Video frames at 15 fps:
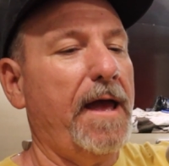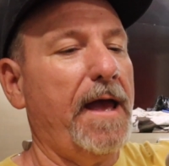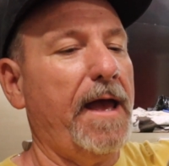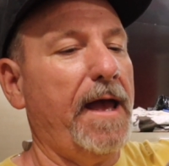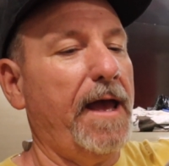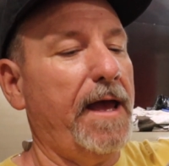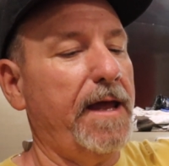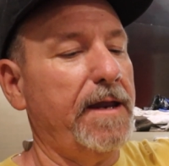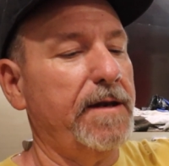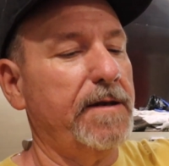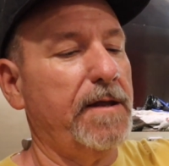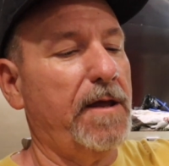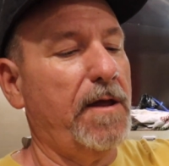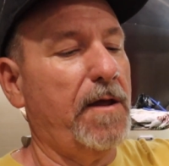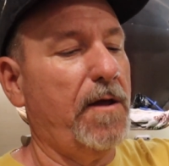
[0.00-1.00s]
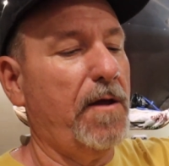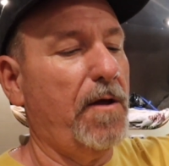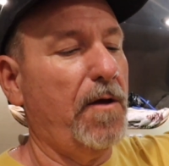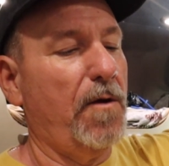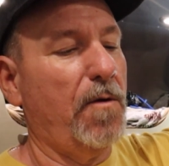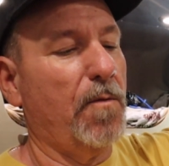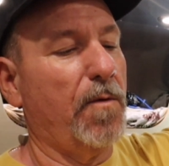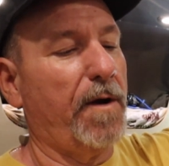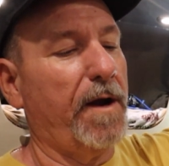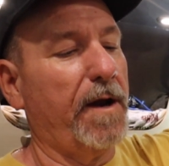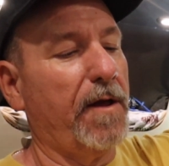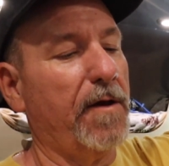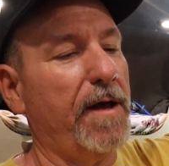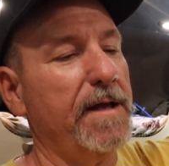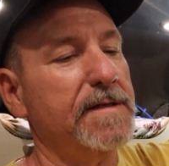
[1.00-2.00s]
and we're going
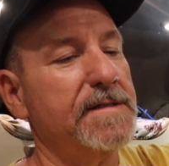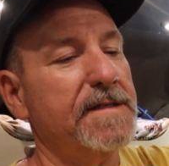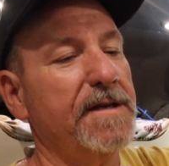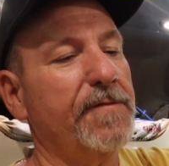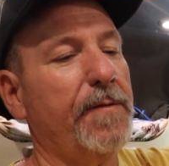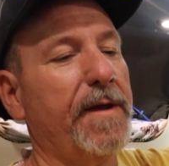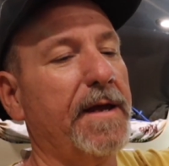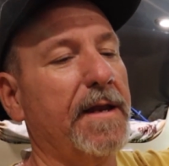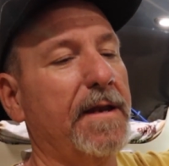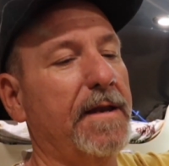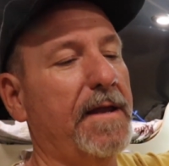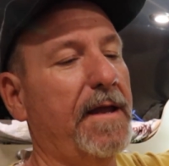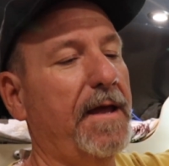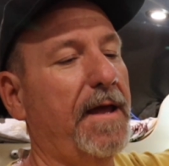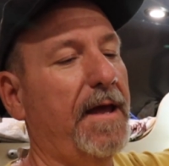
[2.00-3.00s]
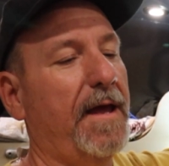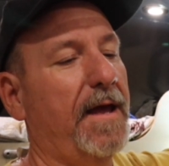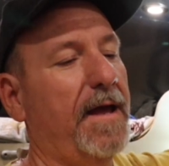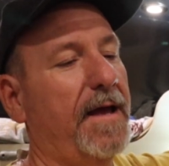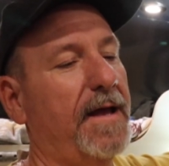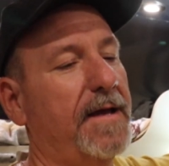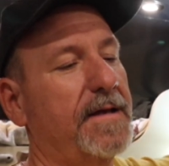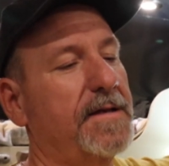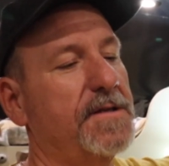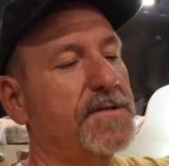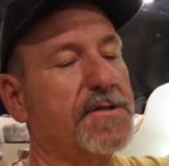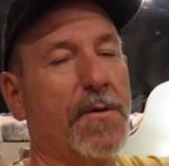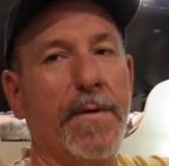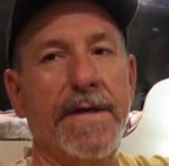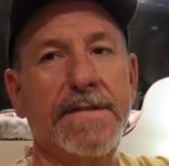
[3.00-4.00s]
to go ahead and see if we can
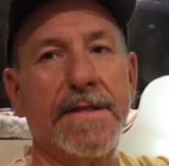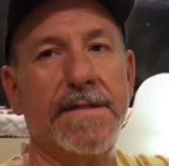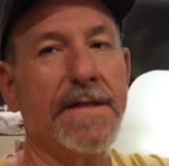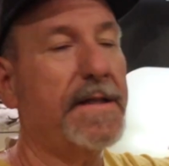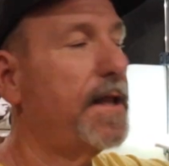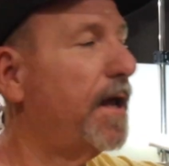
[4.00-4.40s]
squeeze this in